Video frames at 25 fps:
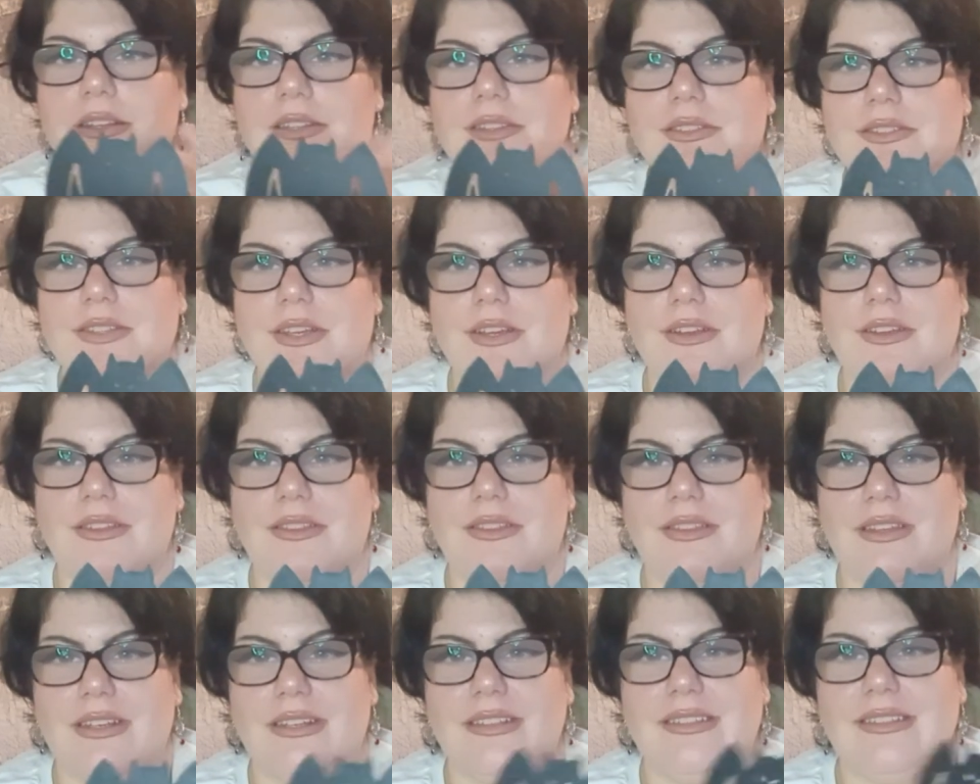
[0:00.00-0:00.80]
So
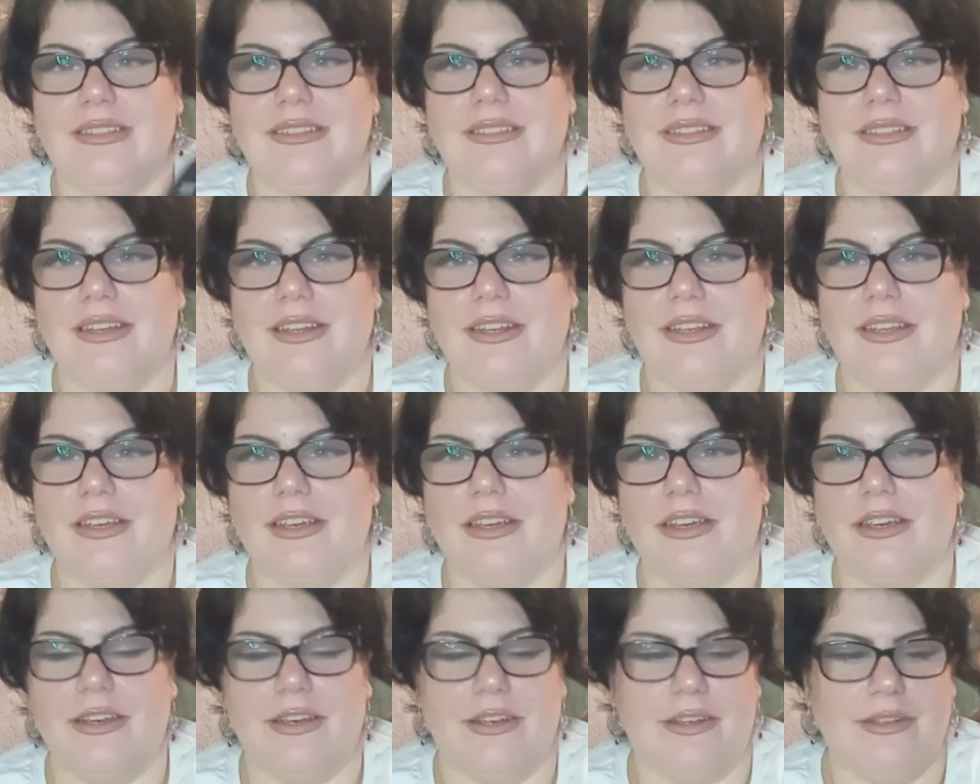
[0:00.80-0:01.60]
this is like
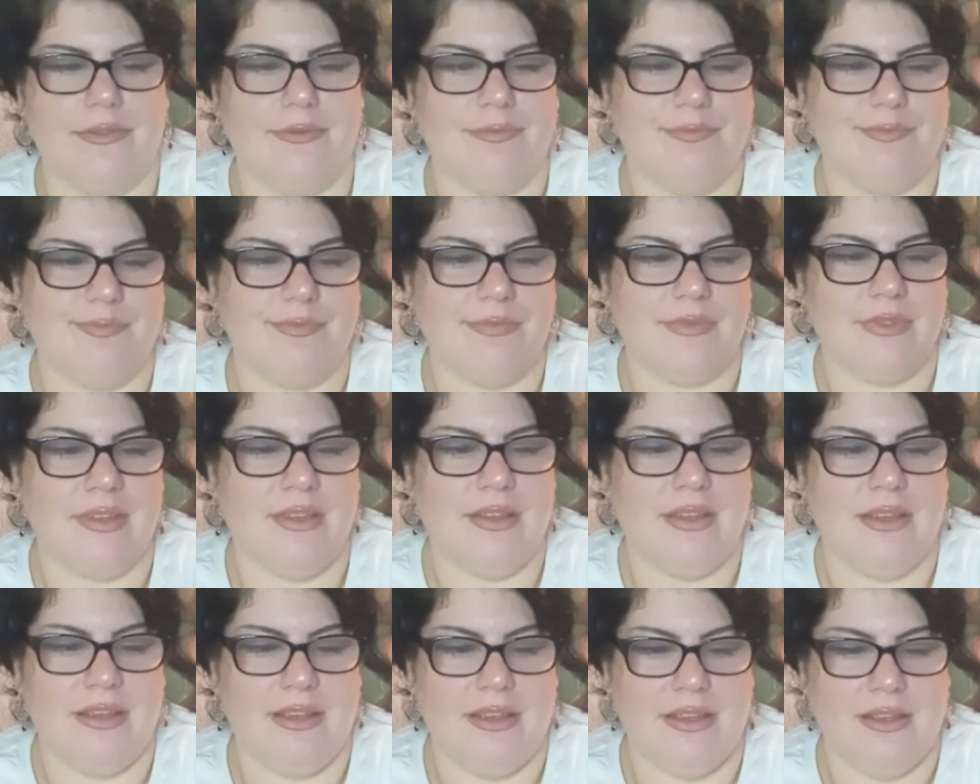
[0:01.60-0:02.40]
a,
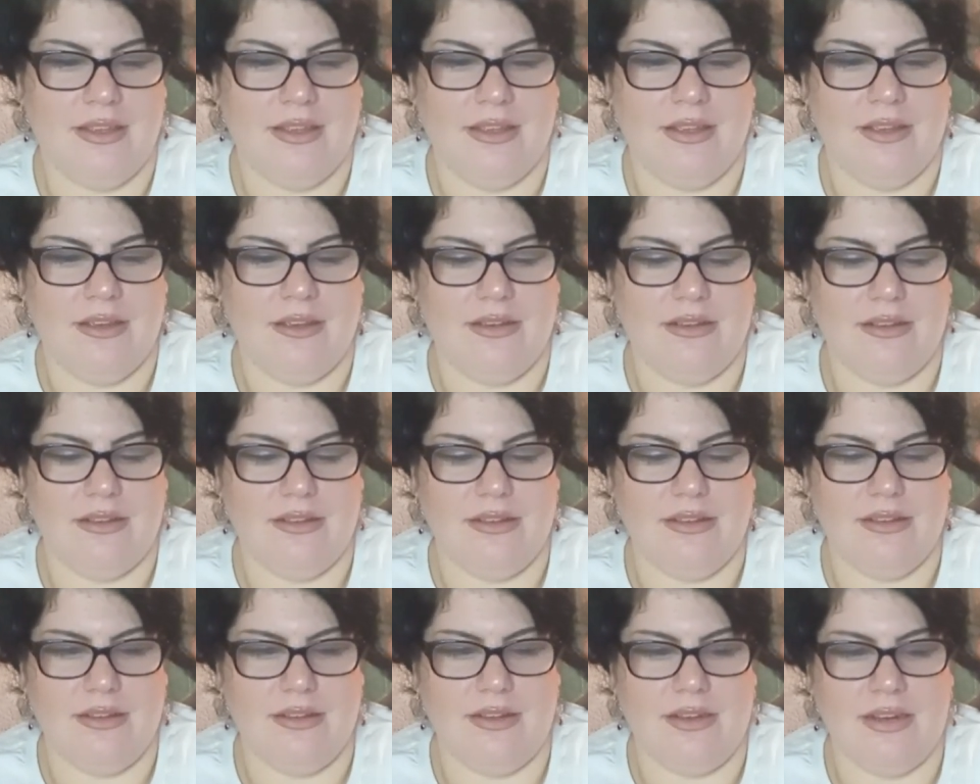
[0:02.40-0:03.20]

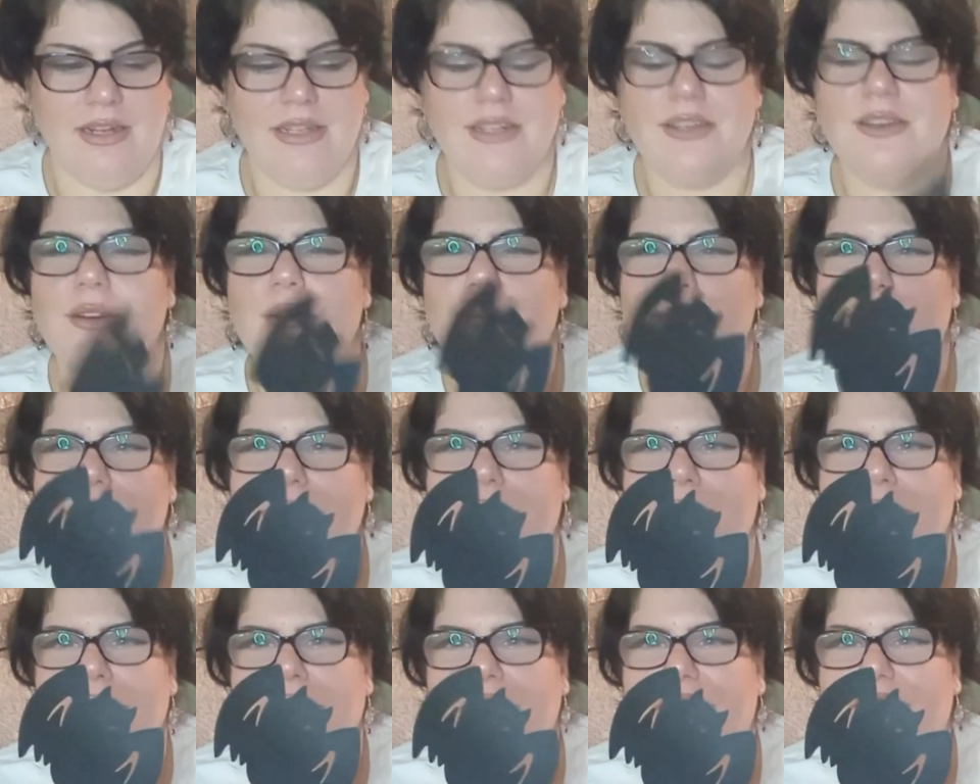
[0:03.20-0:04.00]
I'd call
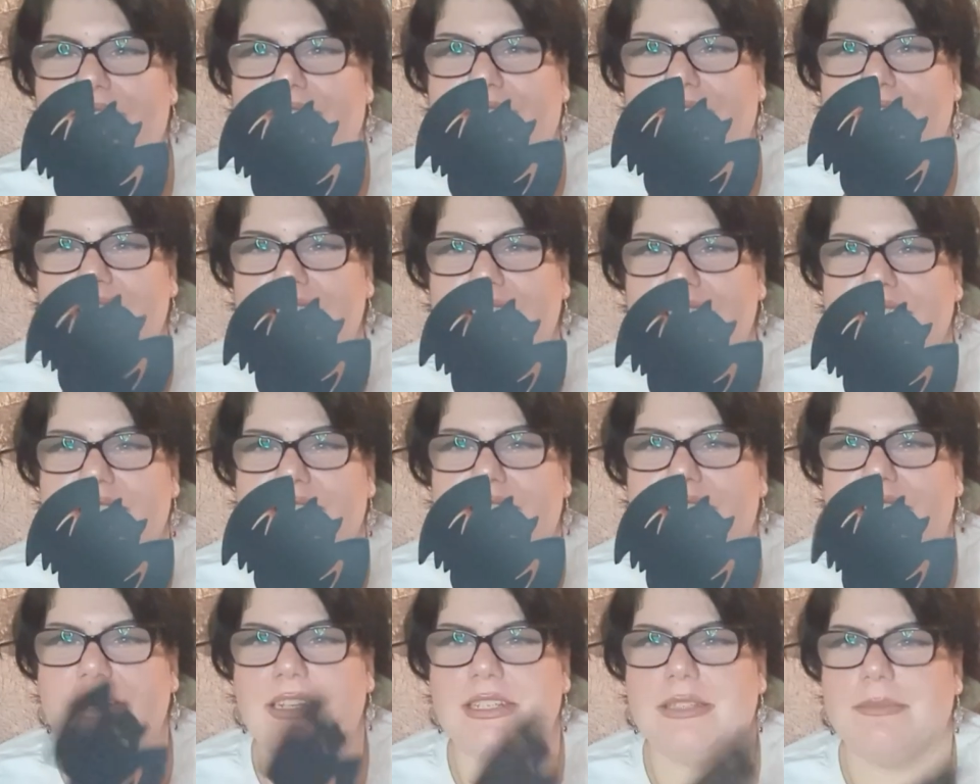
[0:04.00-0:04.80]
it like a fish
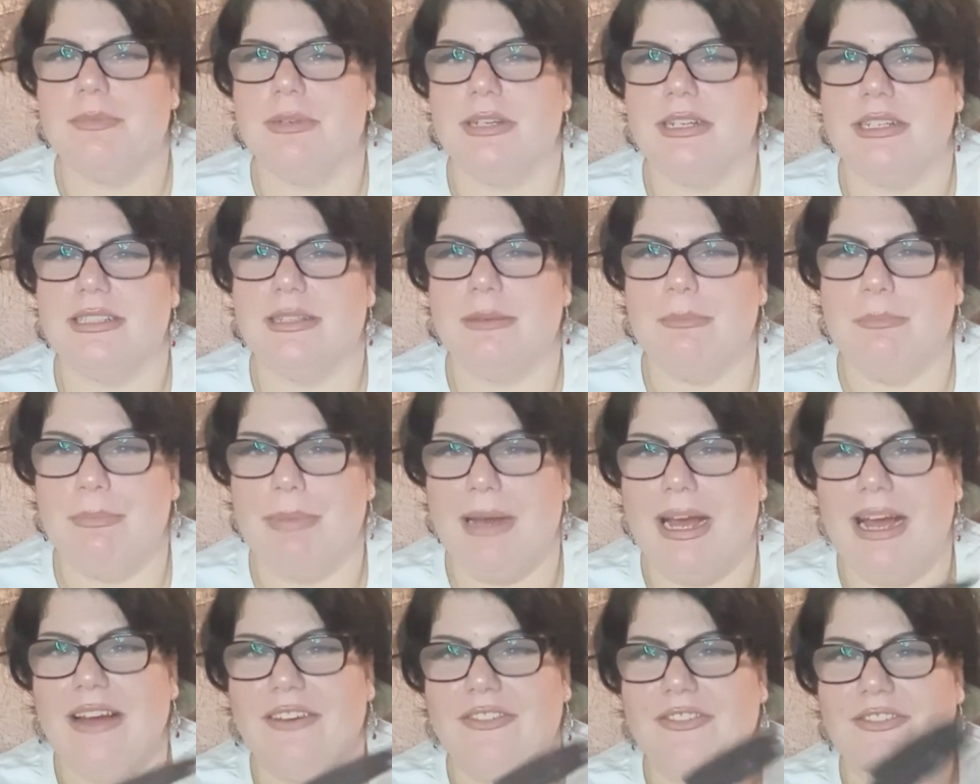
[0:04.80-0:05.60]
slice, but it's a
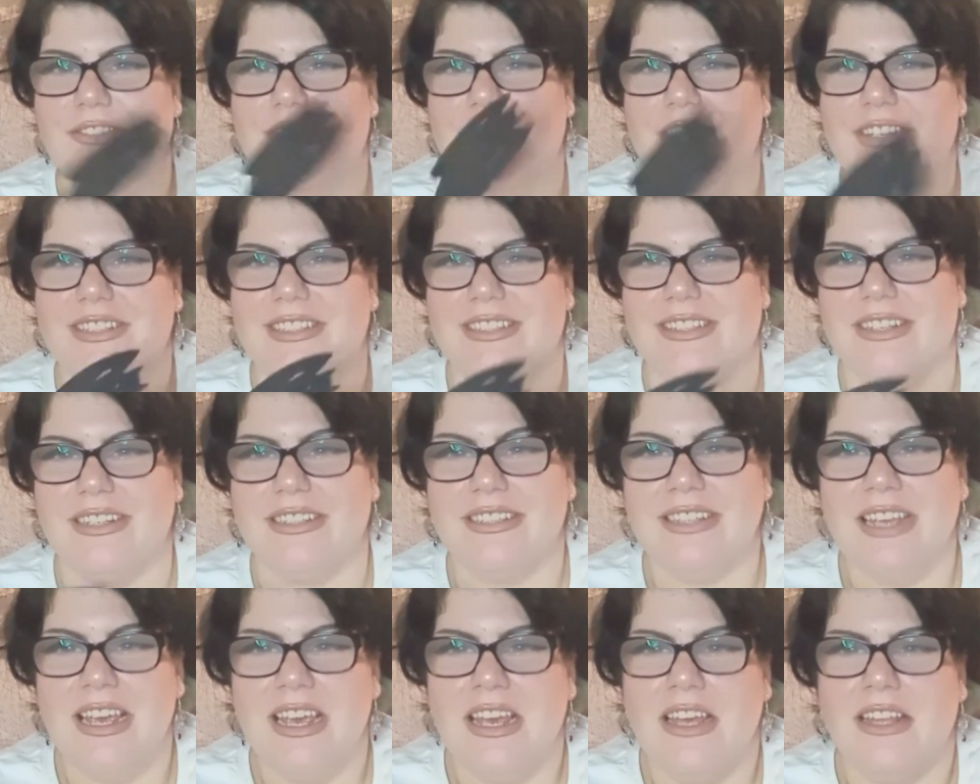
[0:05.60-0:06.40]
bat fish
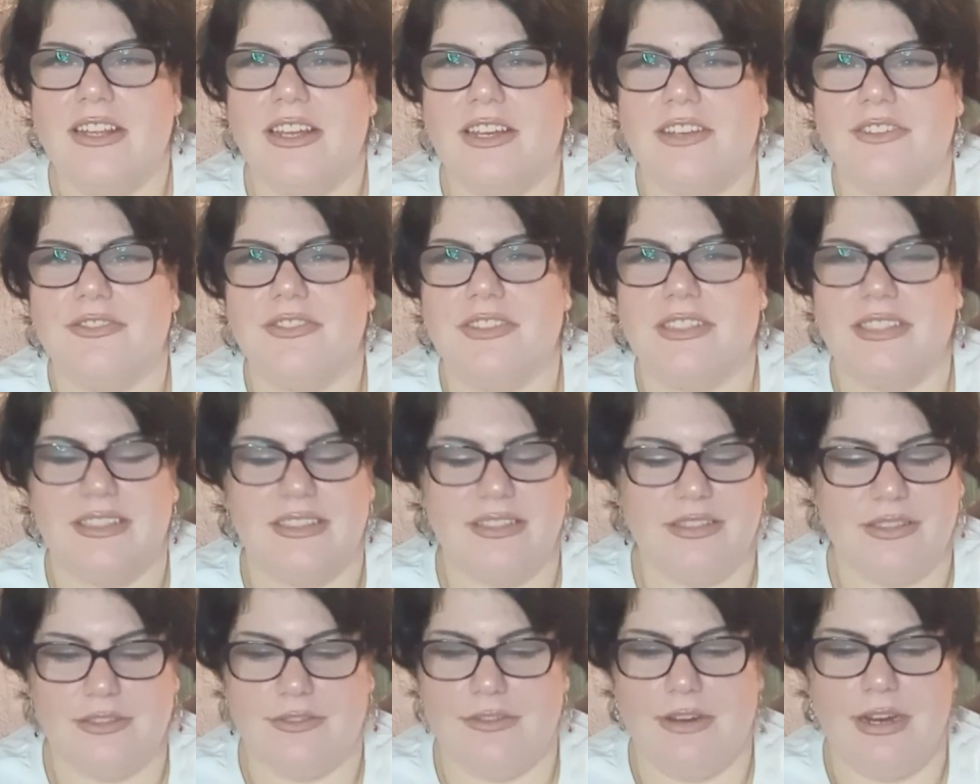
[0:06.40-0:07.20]
slice. Like, for
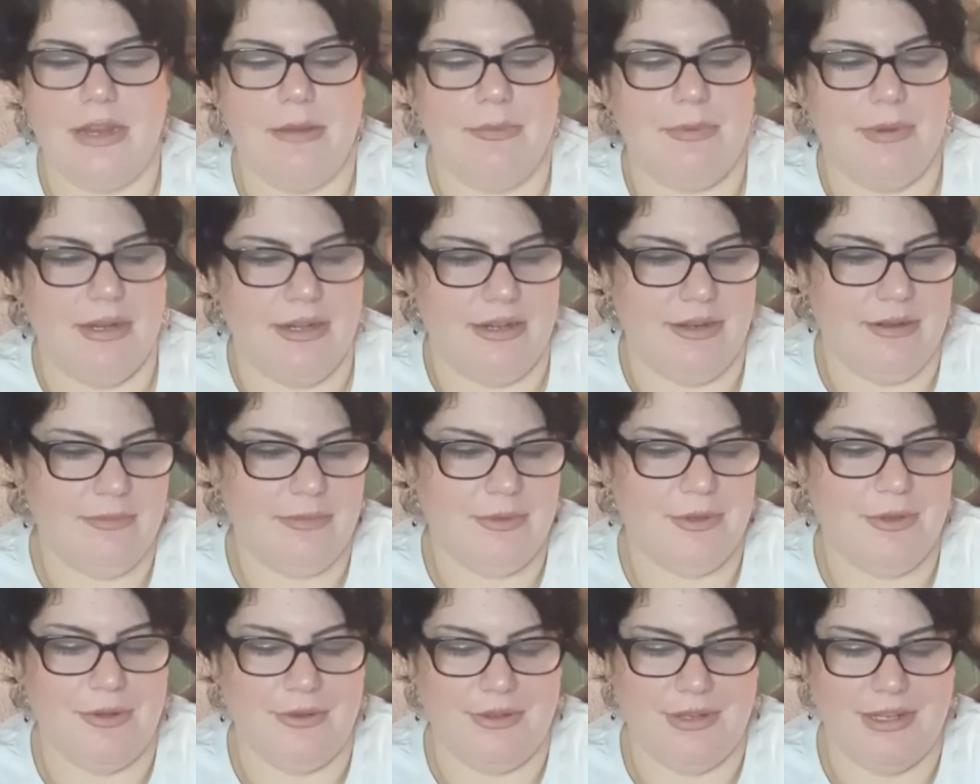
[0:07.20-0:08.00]
scraping
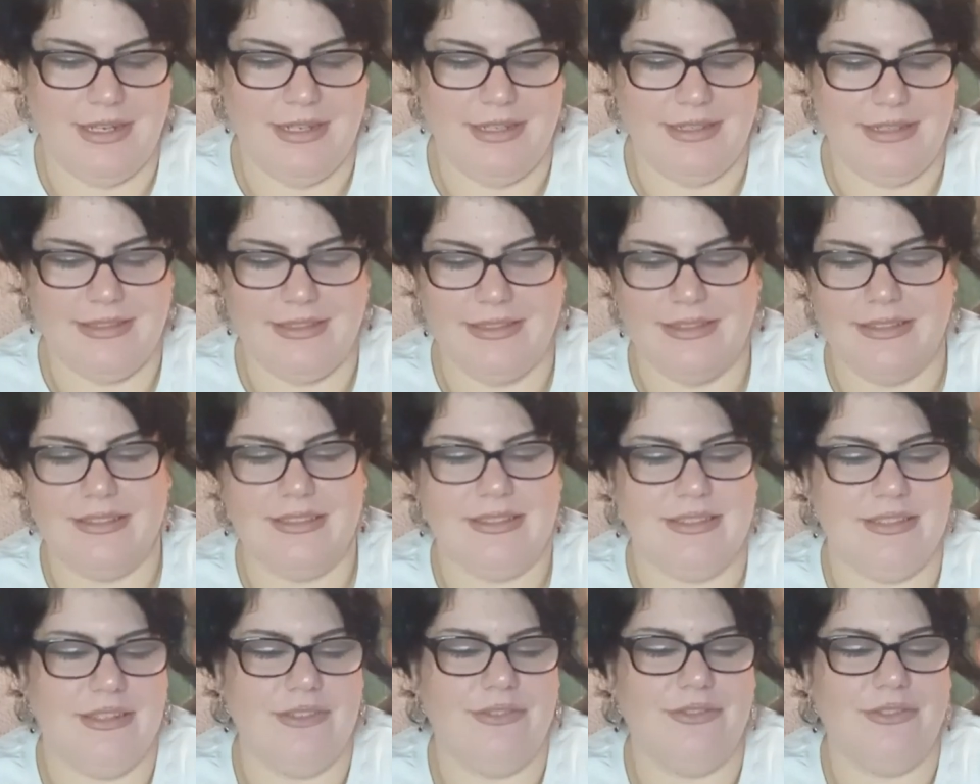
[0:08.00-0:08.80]
up cookies and
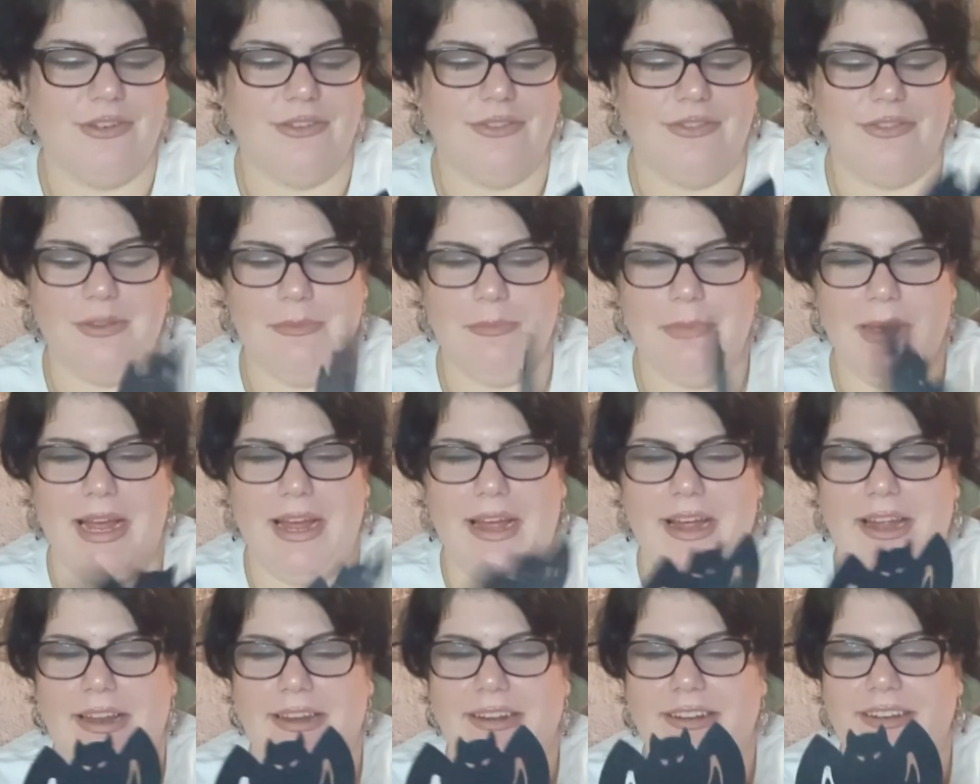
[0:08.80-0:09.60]
stuff off the
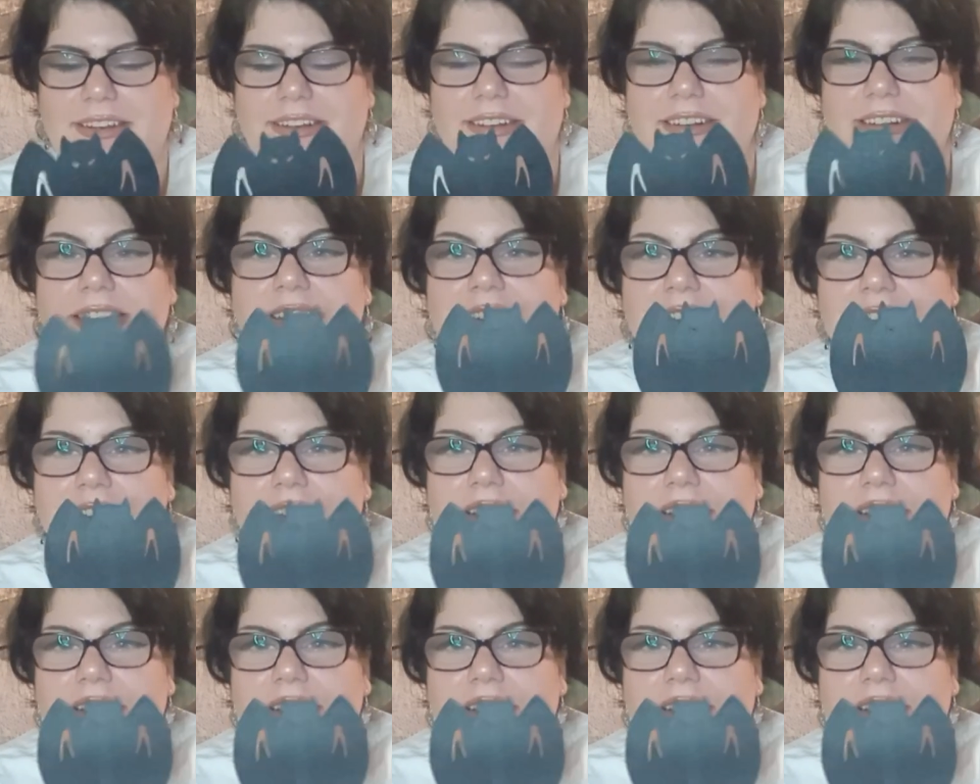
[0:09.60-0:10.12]
pan and